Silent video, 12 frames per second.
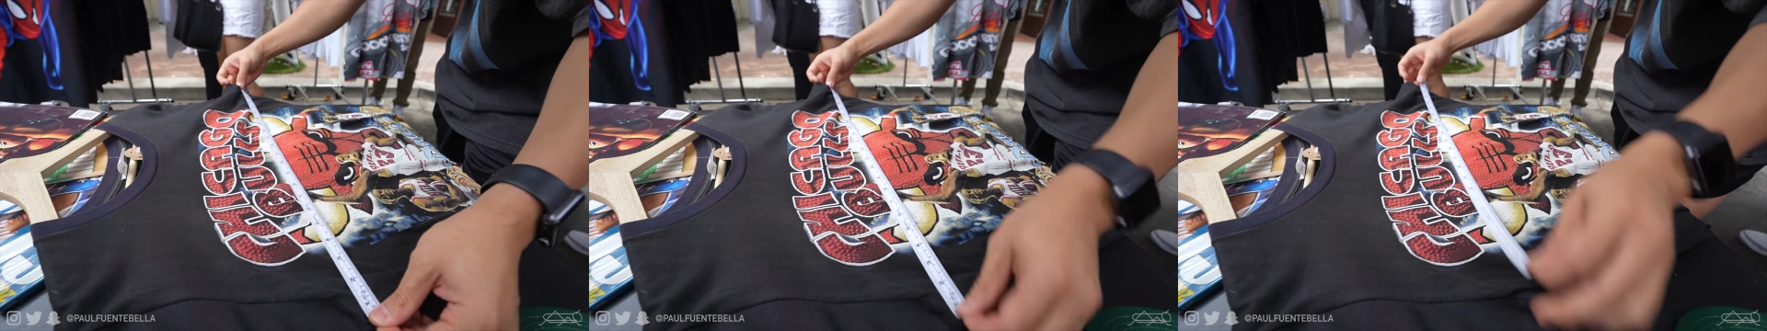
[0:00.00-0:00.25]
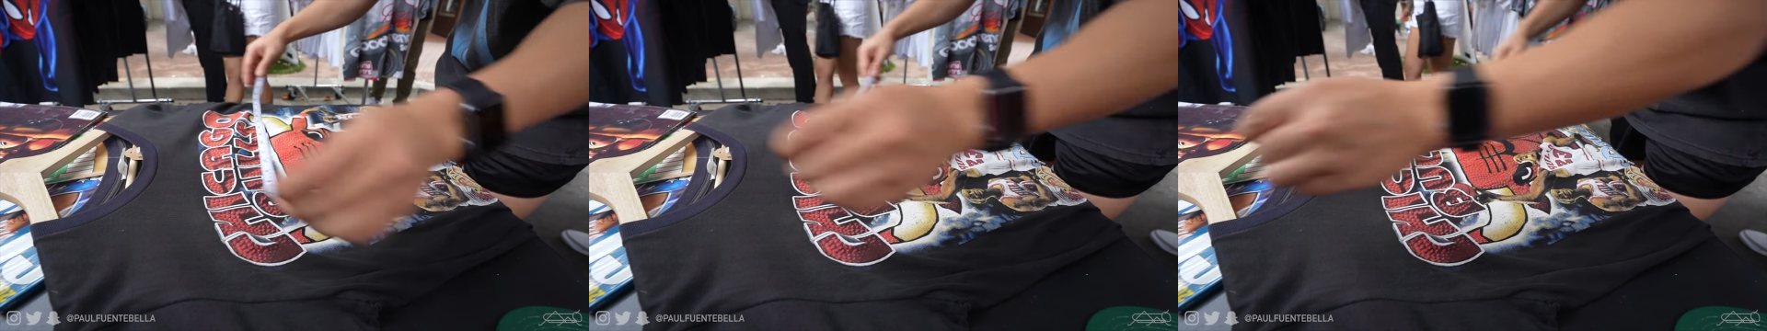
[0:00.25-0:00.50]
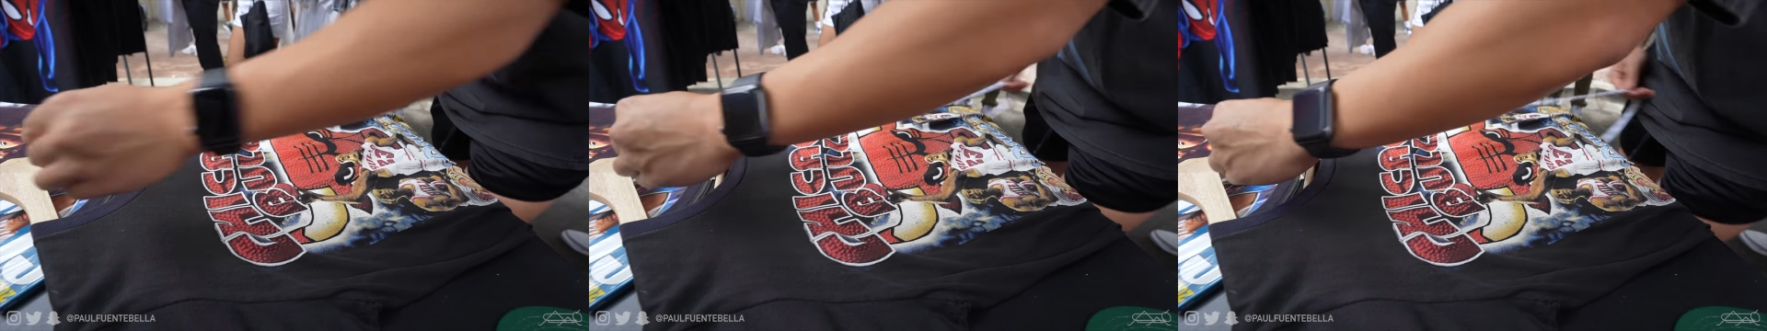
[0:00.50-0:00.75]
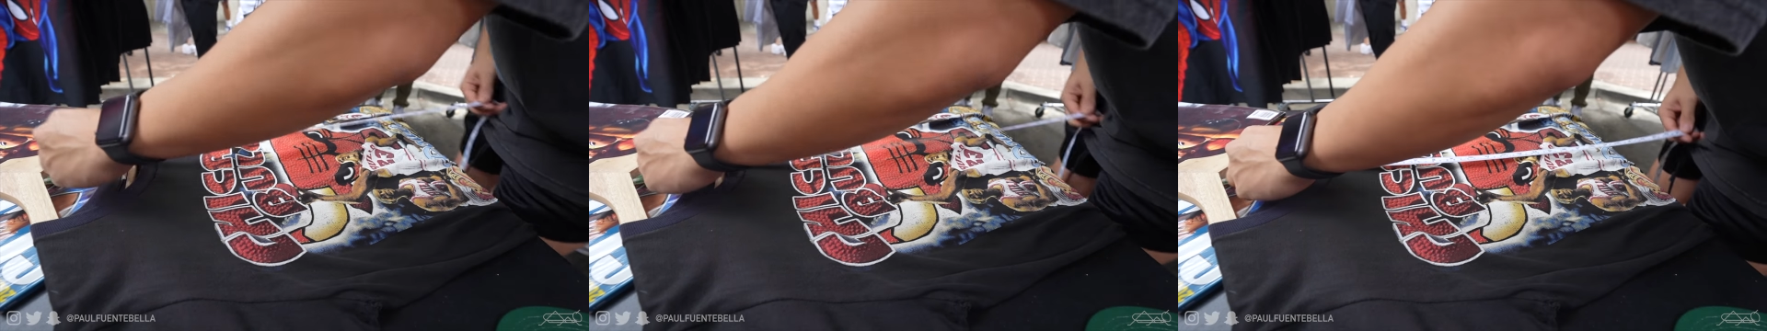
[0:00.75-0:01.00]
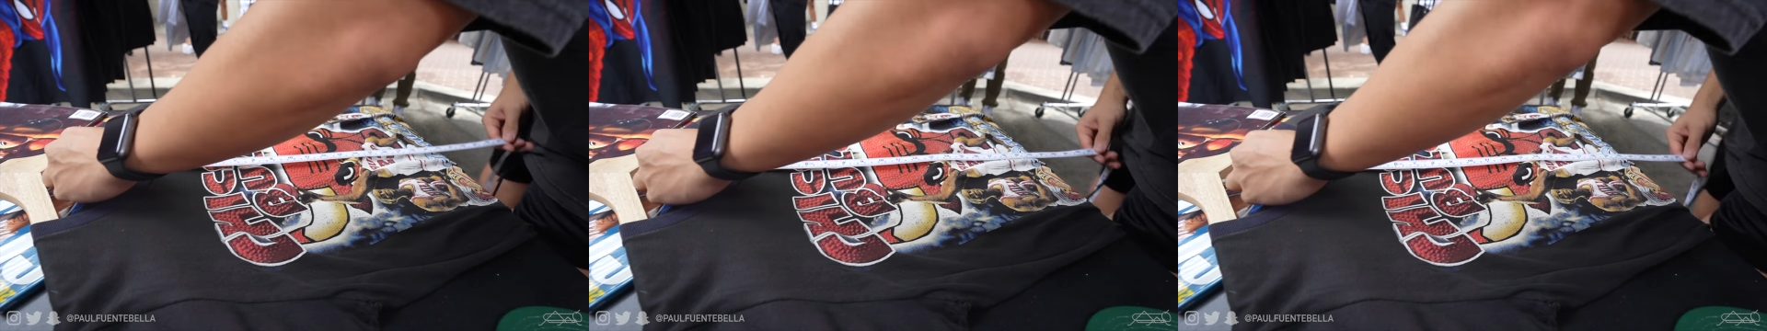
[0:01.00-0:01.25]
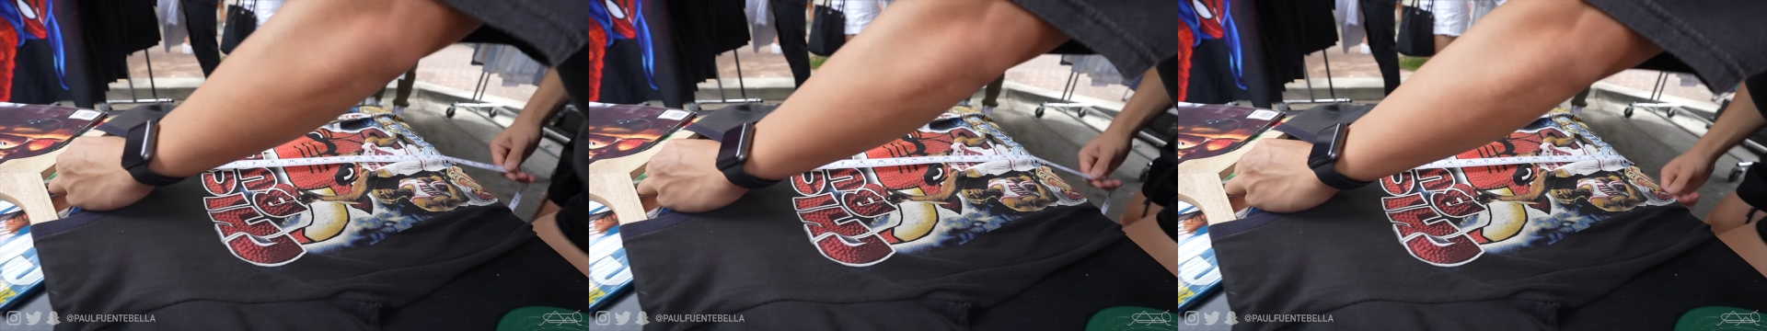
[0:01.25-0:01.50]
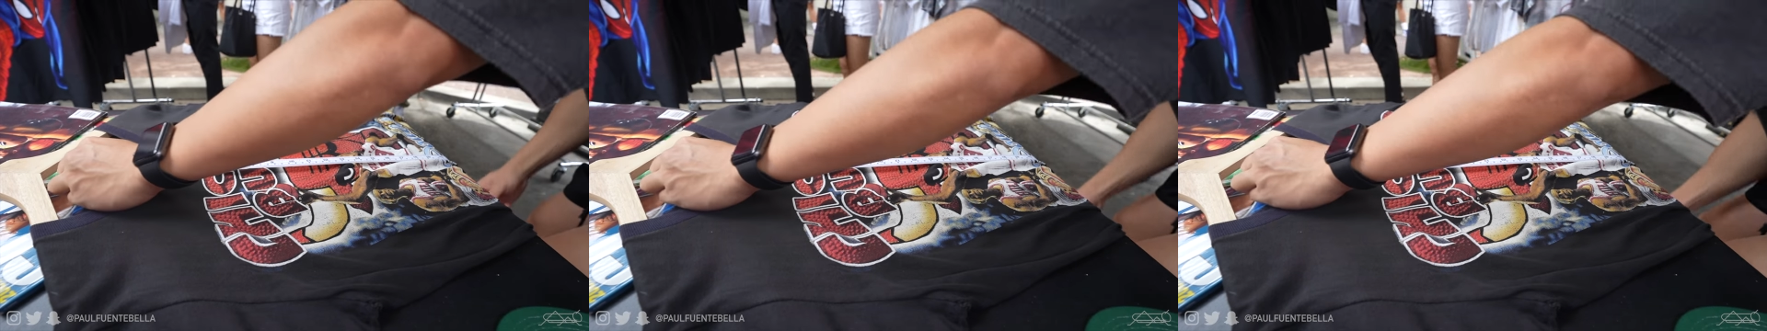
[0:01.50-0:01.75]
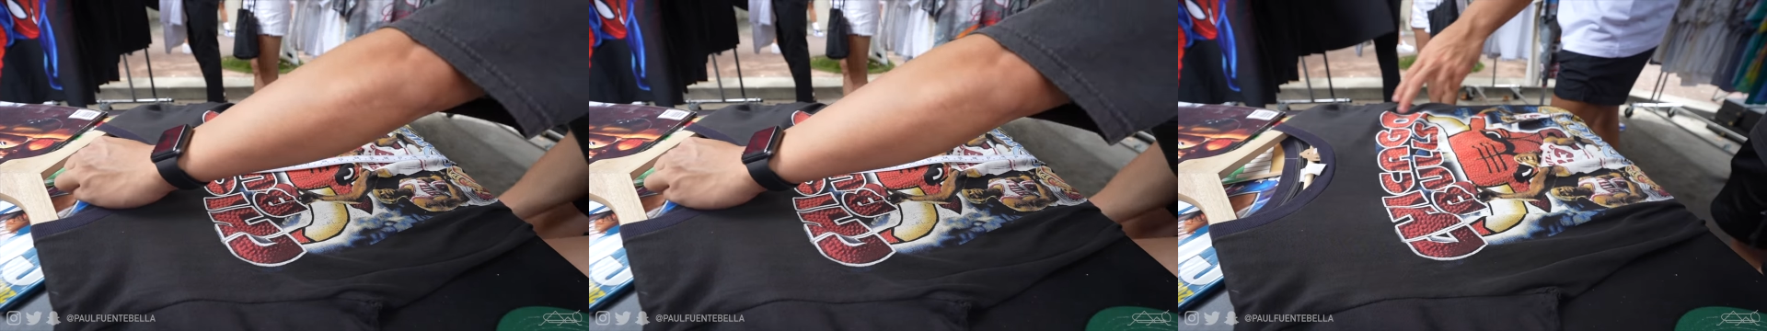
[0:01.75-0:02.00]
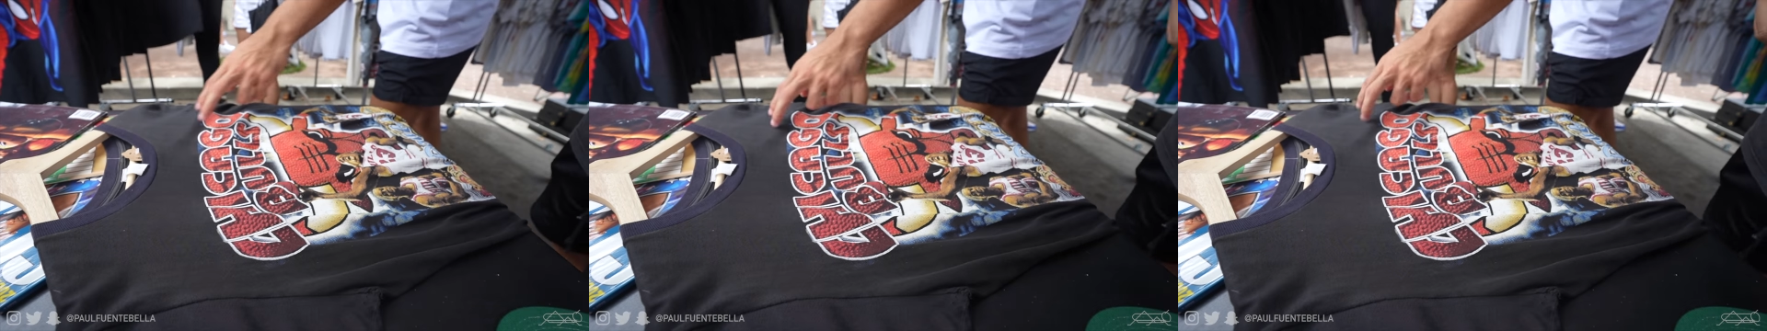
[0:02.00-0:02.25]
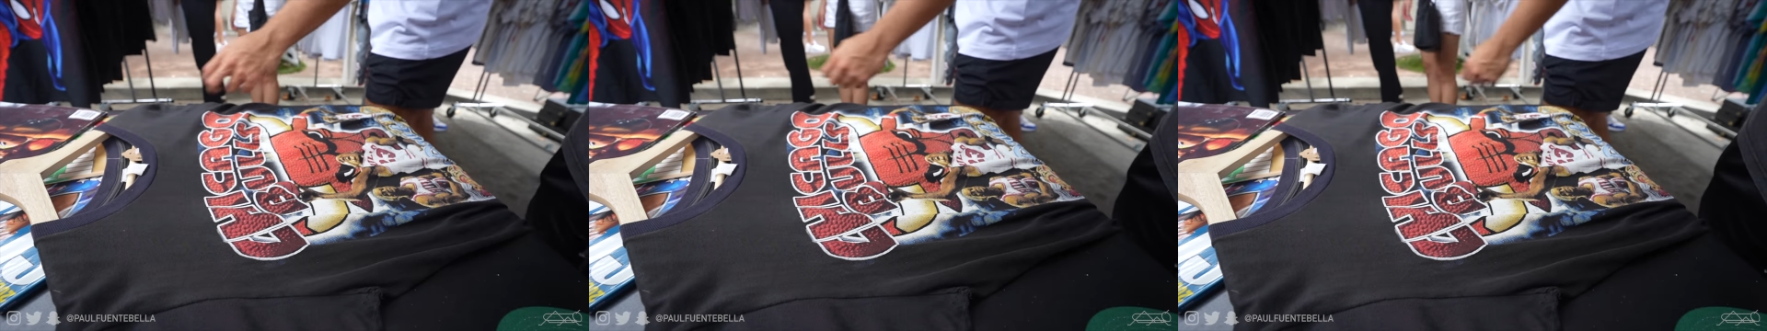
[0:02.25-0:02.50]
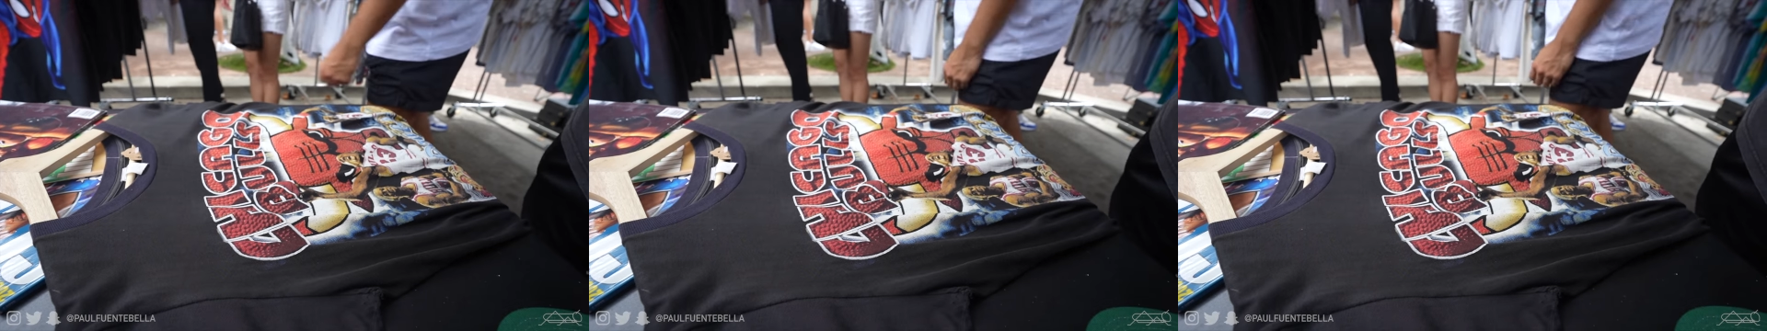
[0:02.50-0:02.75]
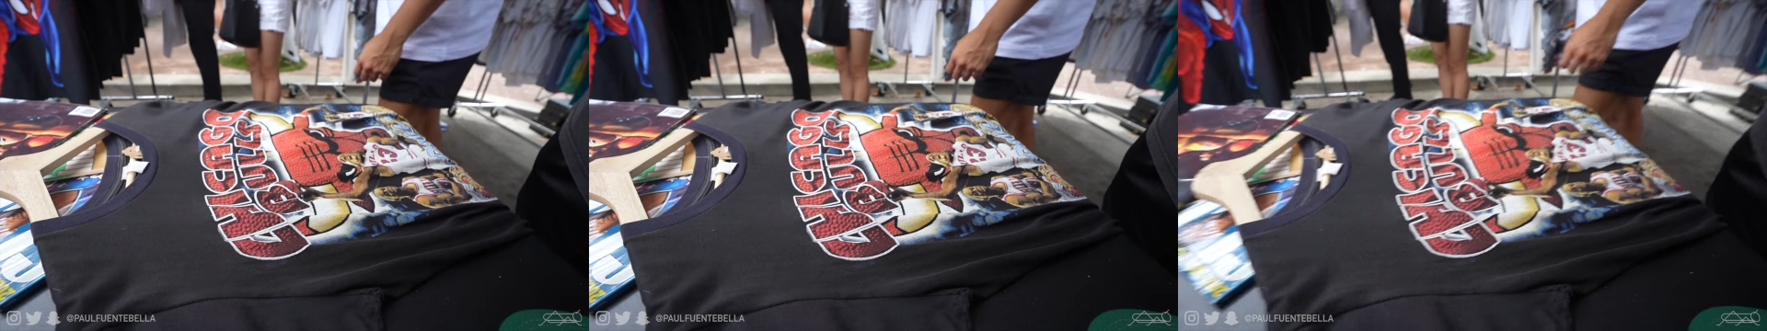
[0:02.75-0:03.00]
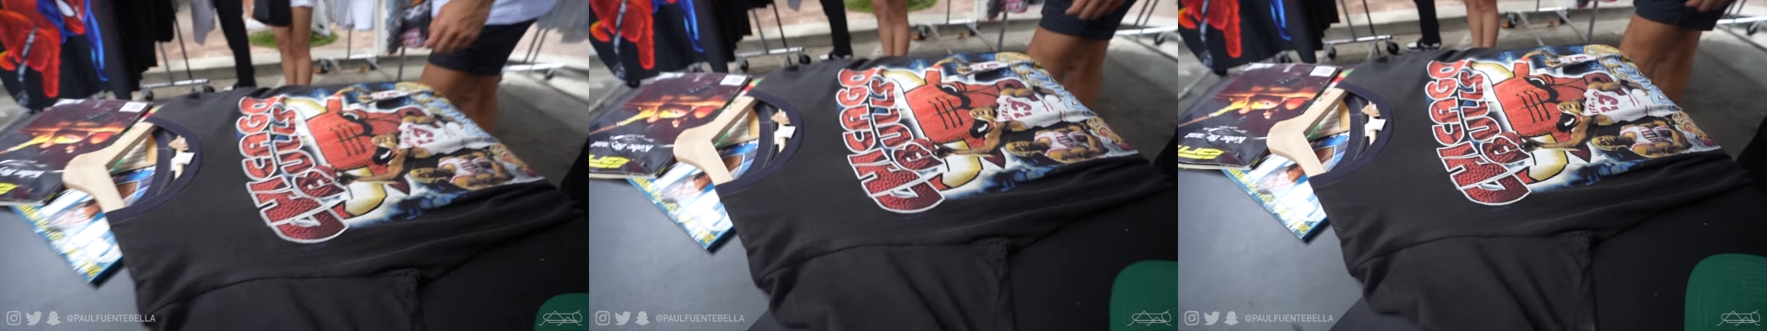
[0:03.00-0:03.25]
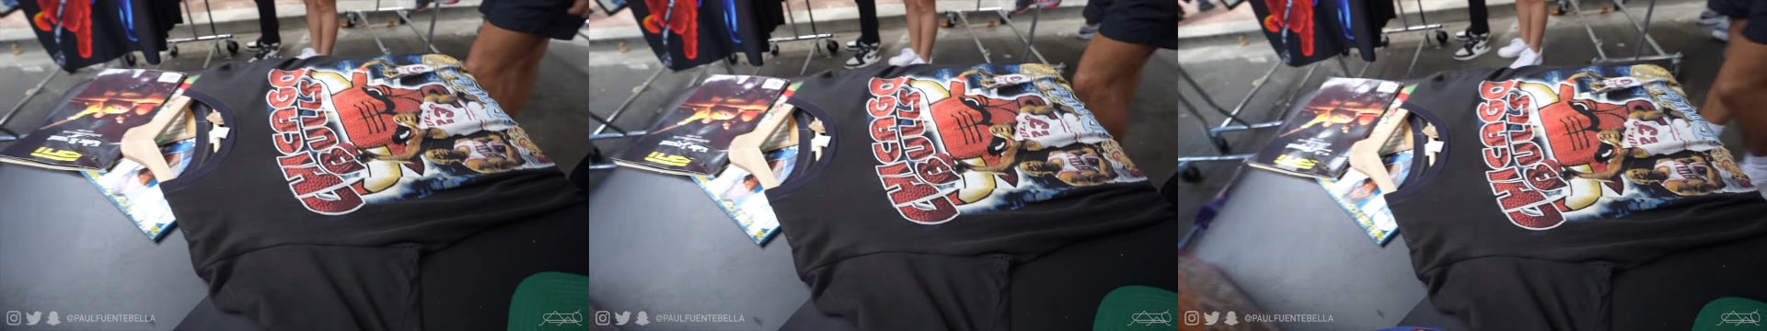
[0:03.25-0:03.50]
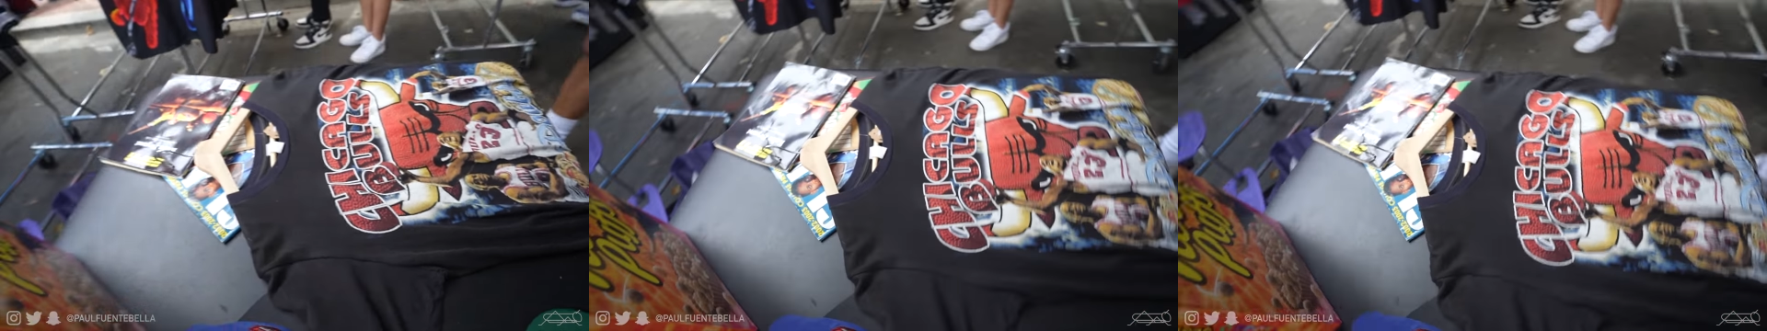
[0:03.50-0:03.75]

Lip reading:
[unreadable: no face in view]